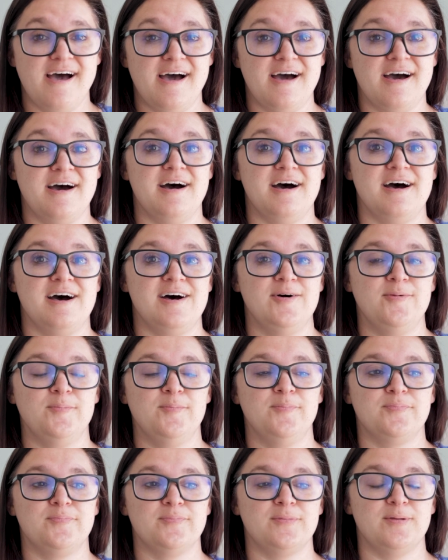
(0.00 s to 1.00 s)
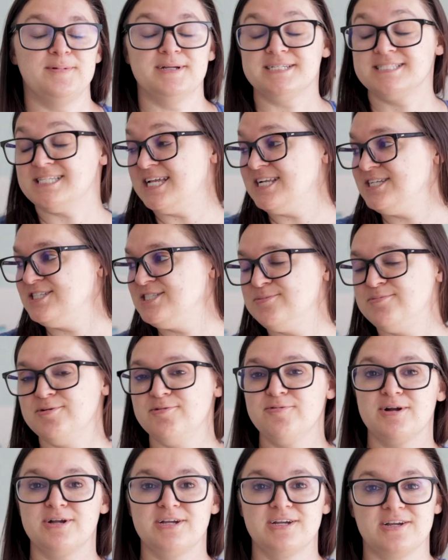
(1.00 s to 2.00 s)
I'm excited to
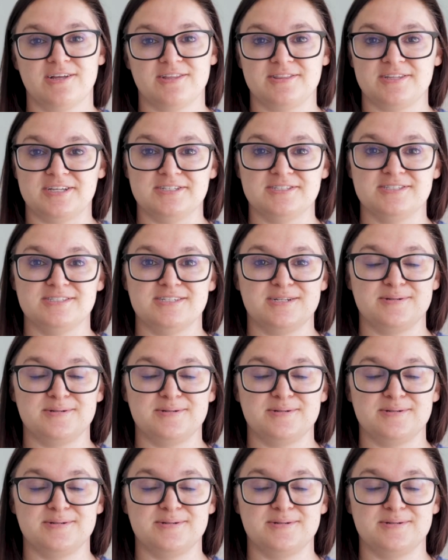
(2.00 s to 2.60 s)
be working on these,